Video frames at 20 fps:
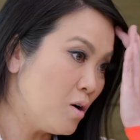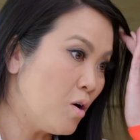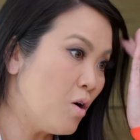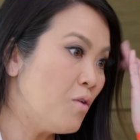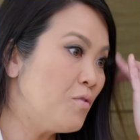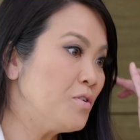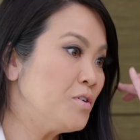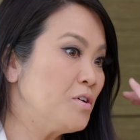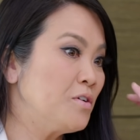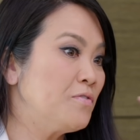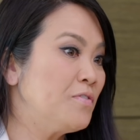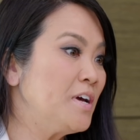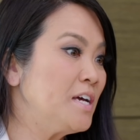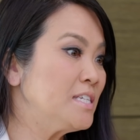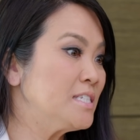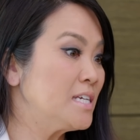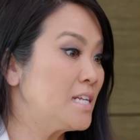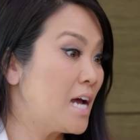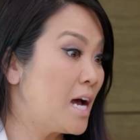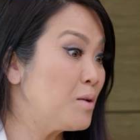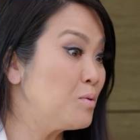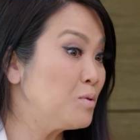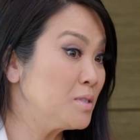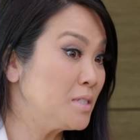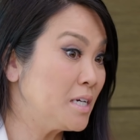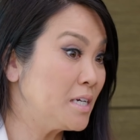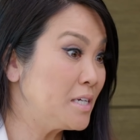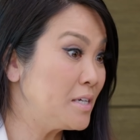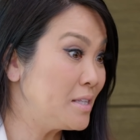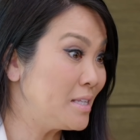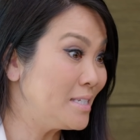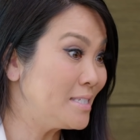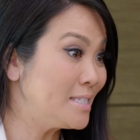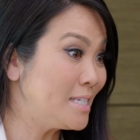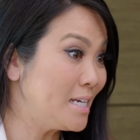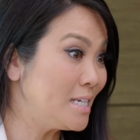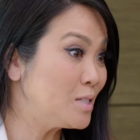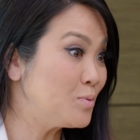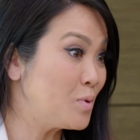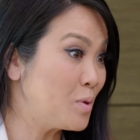over your face. And I will tell you, these
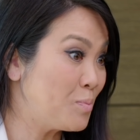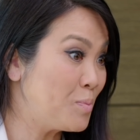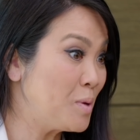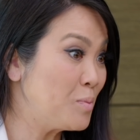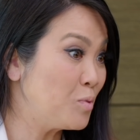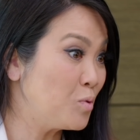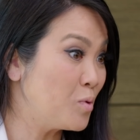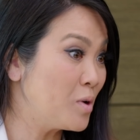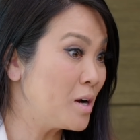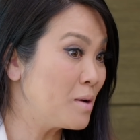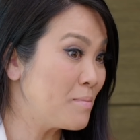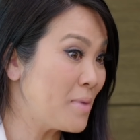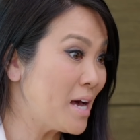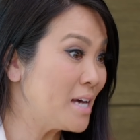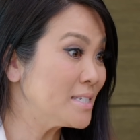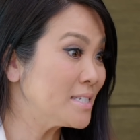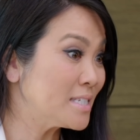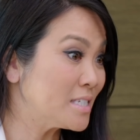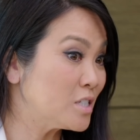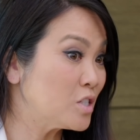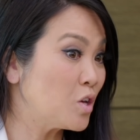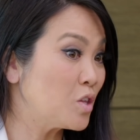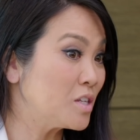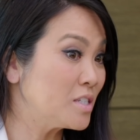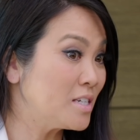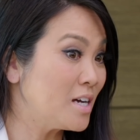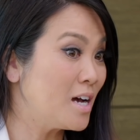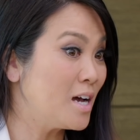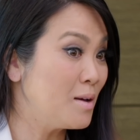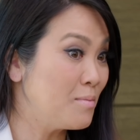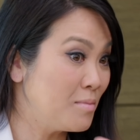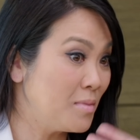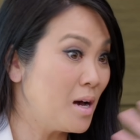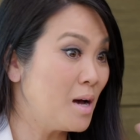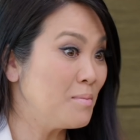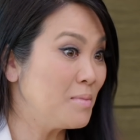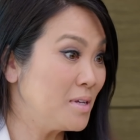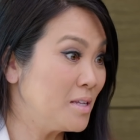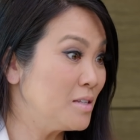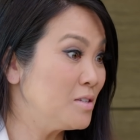days with people wearing masks all the time,
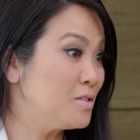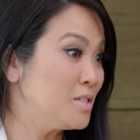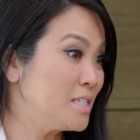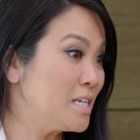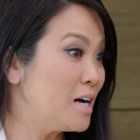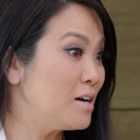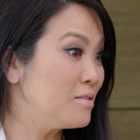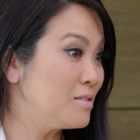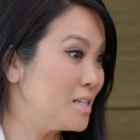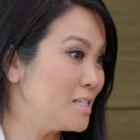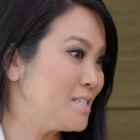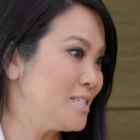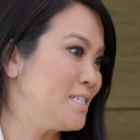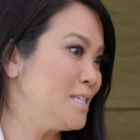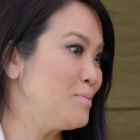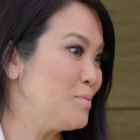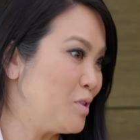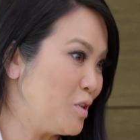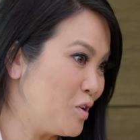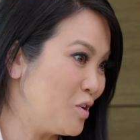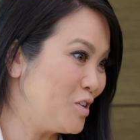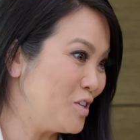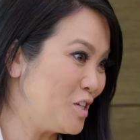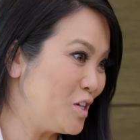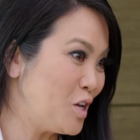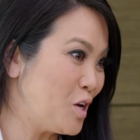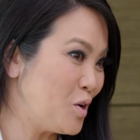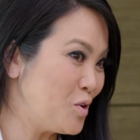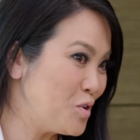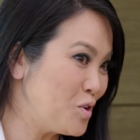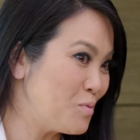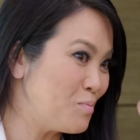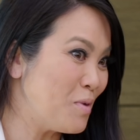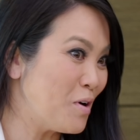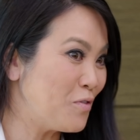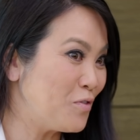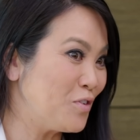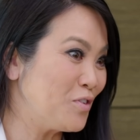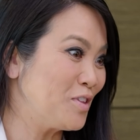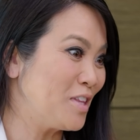I mean, you sound it's similar. You know, you're
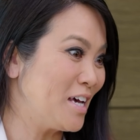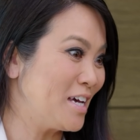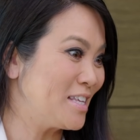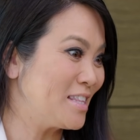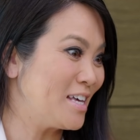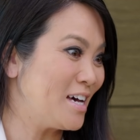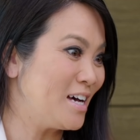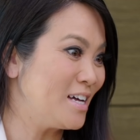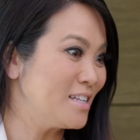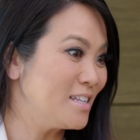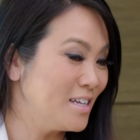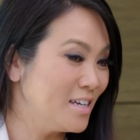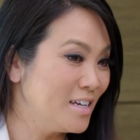muffled exactly. like that.